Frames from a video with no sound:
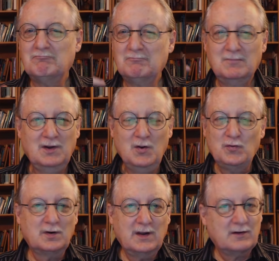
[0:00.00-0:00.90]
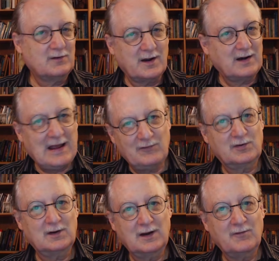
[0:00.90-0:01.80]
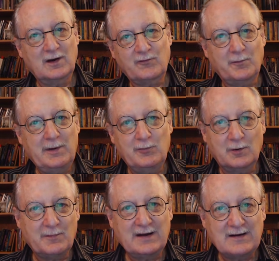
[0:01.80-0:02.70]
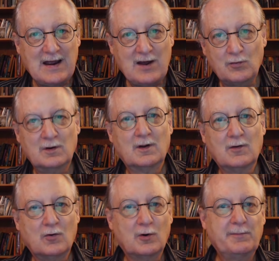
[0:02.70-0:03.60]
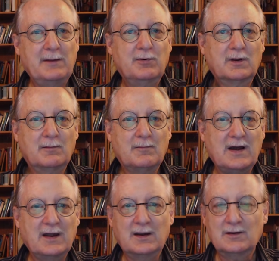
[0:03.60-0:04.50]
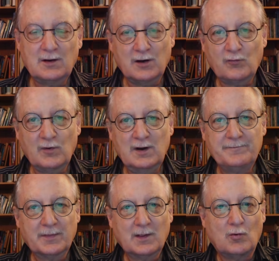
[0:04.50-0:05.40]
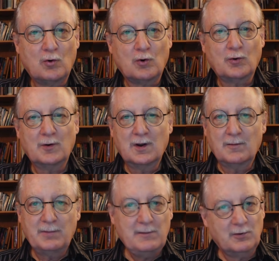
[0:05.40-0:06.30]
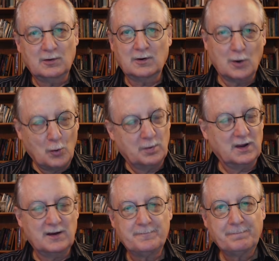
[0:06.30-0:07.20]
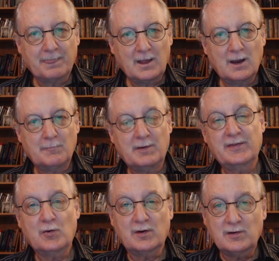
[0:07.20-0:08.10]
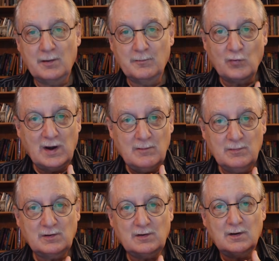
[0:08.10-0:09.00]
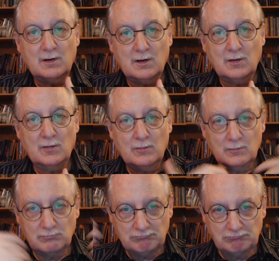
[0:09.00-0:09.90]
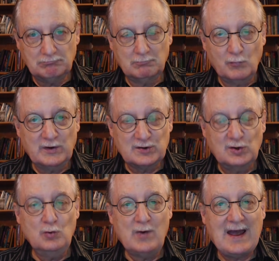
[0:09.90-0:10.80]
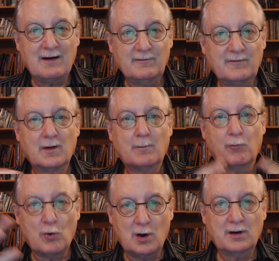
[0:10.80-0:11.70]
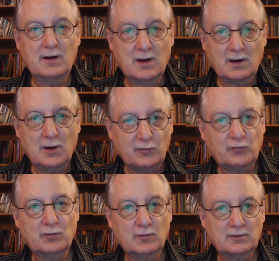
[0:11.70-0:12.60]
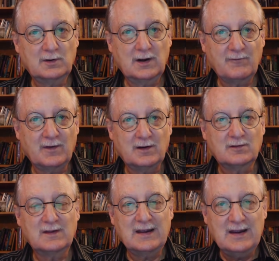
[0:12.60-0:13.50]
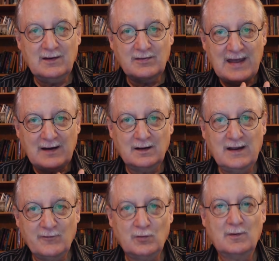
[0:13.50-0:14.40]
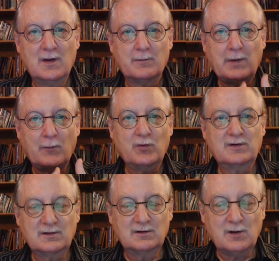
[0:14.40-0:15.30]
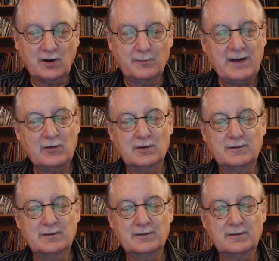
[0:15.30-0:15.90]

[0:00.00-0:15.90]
usually it's not going to have significance for people in my town or people in my country or people globally. But there are some dreams which do have broad cultural significance. They hit that level. Remember we talked about